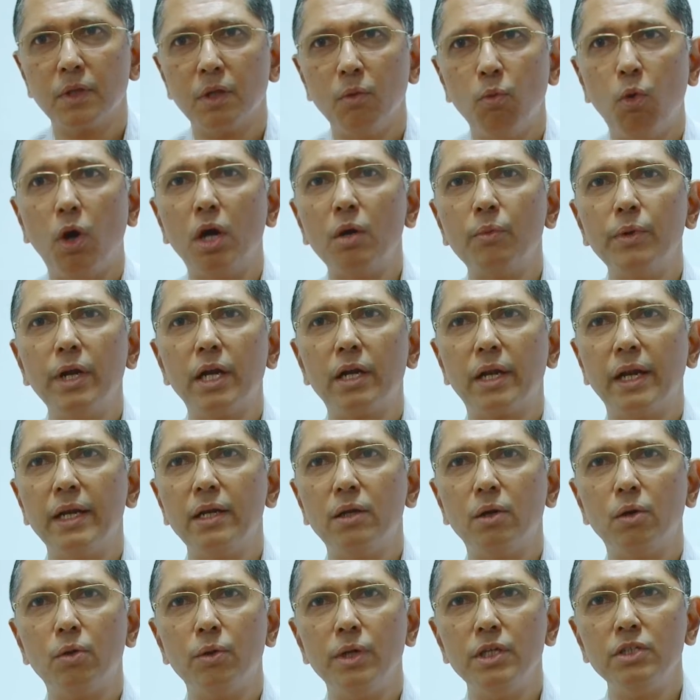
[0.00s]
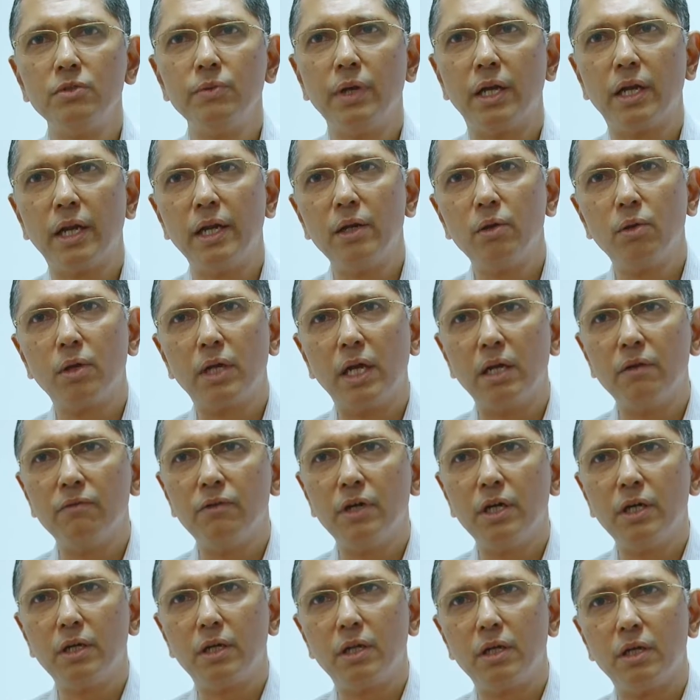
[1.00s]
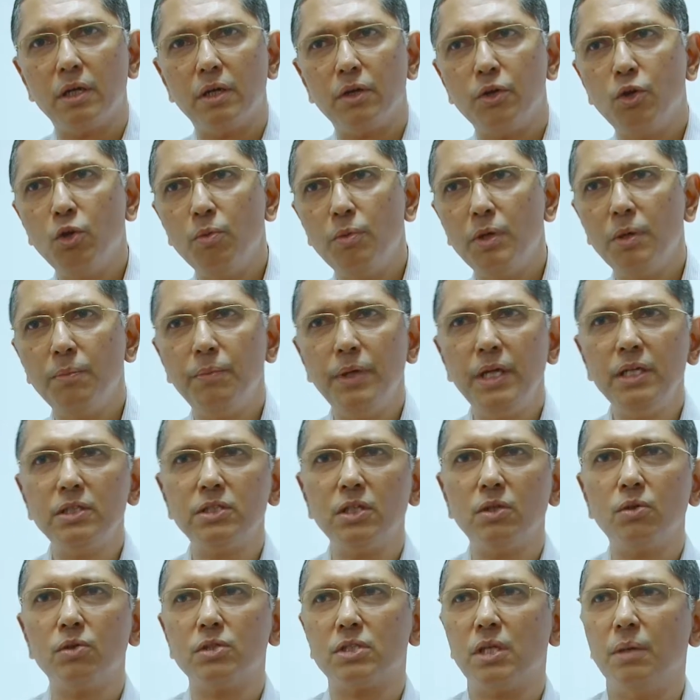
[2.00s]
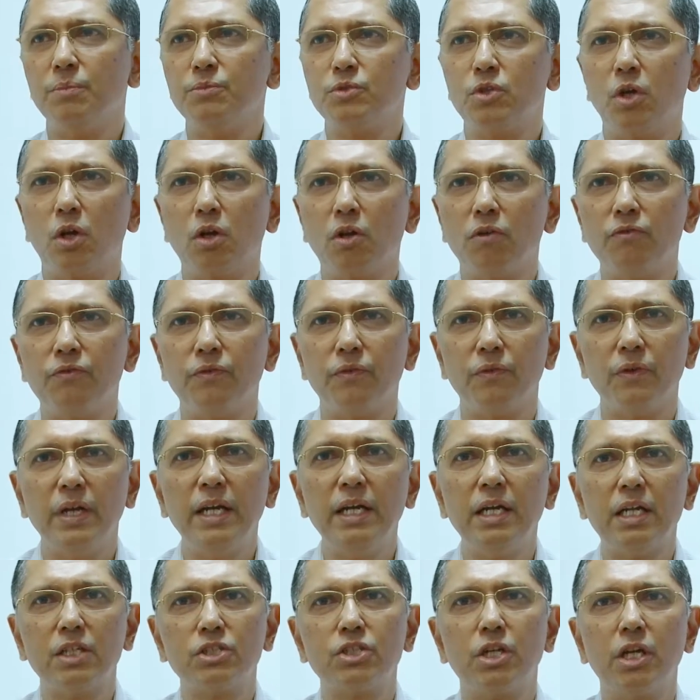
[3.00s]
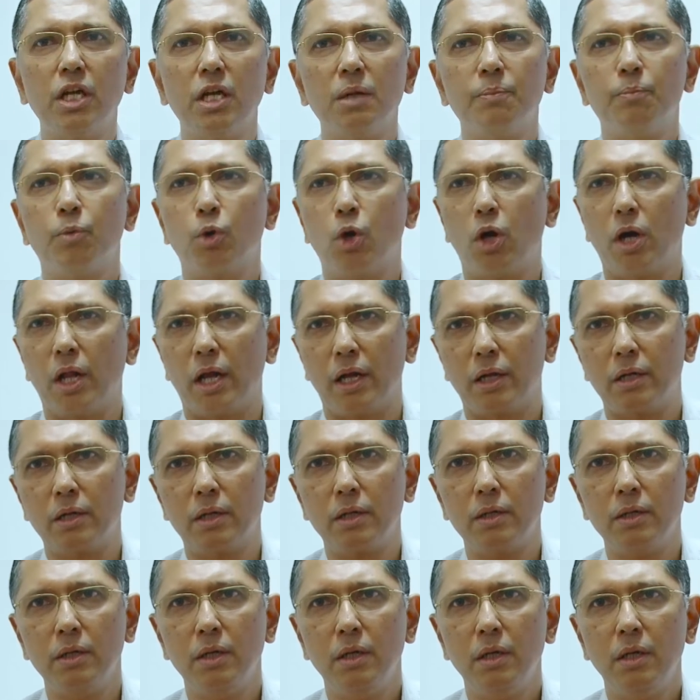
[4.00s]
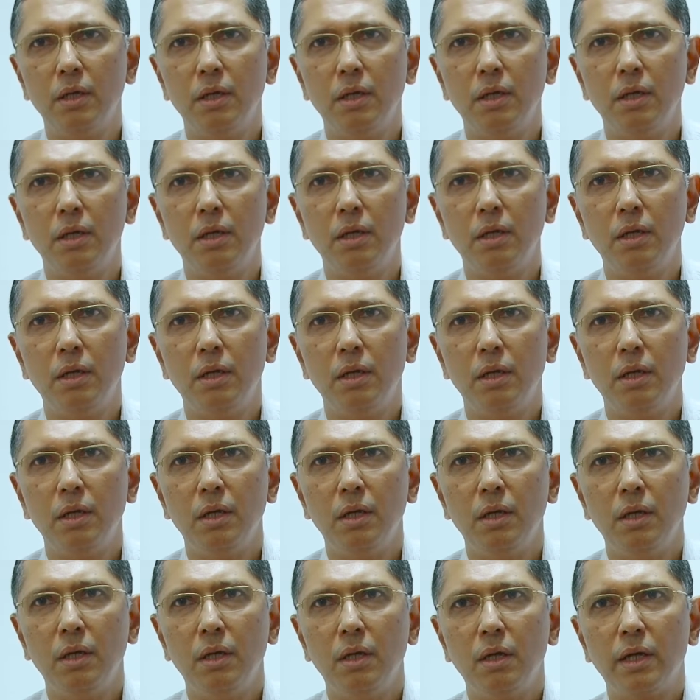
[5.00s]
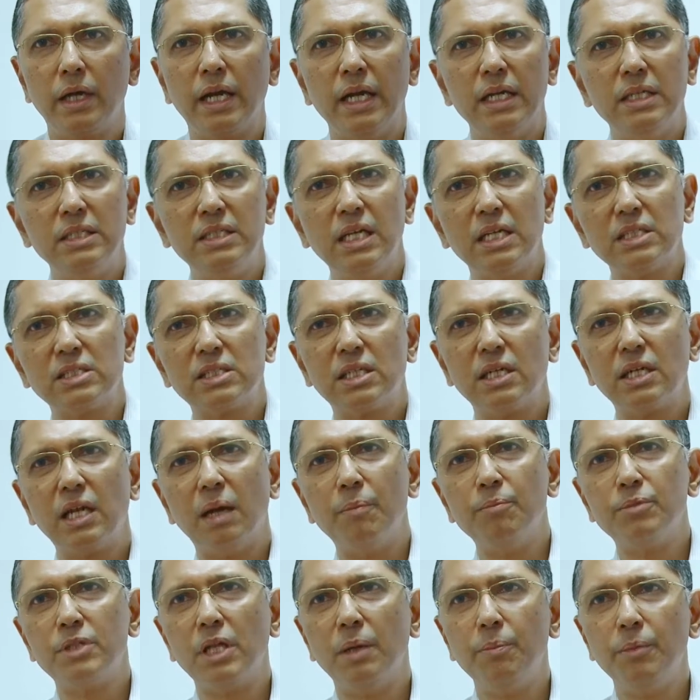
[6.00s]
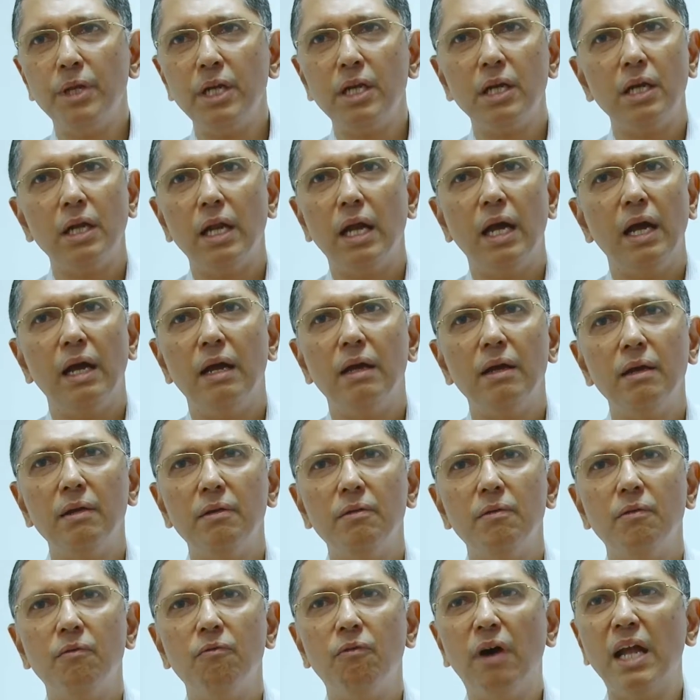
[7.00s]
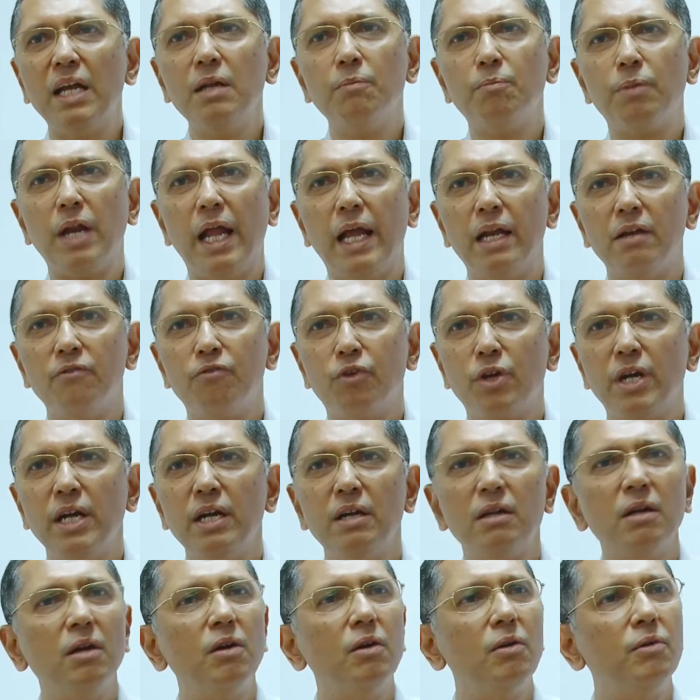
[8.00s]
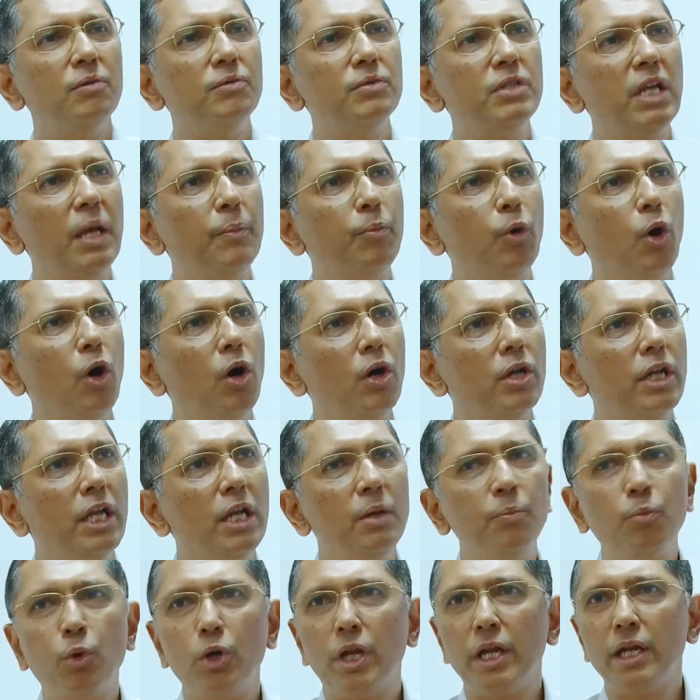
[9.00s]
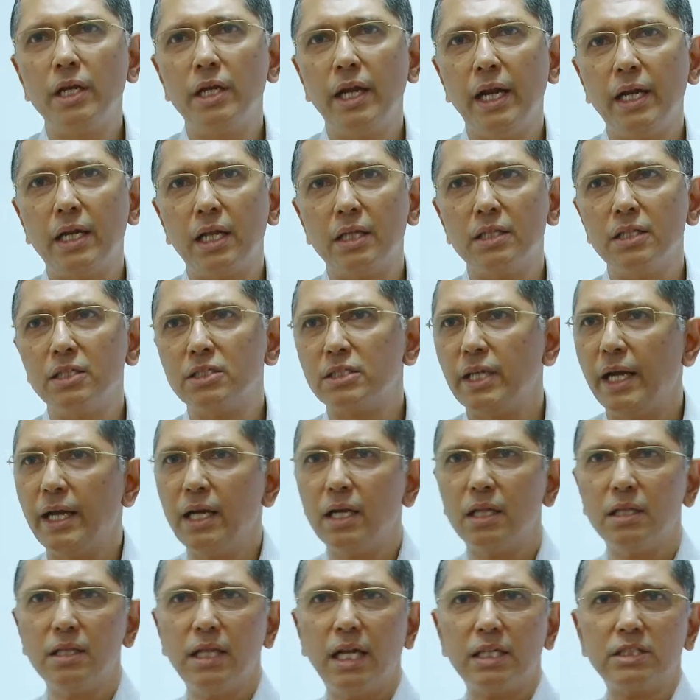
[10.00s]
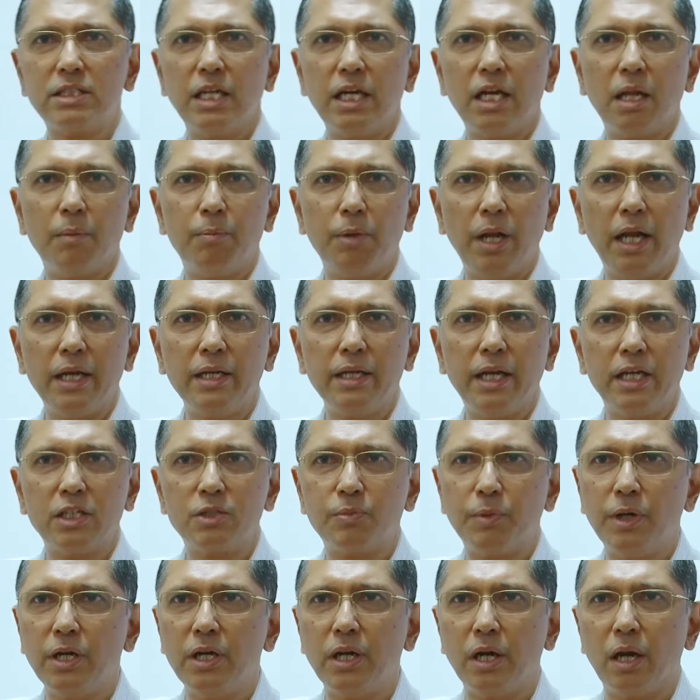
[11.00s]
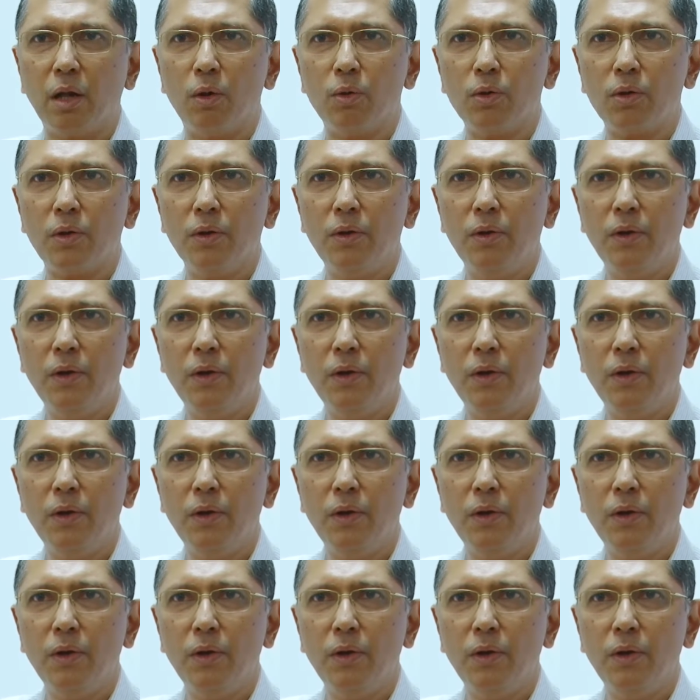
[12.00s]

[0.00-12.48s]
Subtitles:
What we are trying to do is, we are trying to convert human beings into some sort of industrial product. Okay, just dump them in, one plan for it, keep on inputting data this side, that side a plan gets printed out.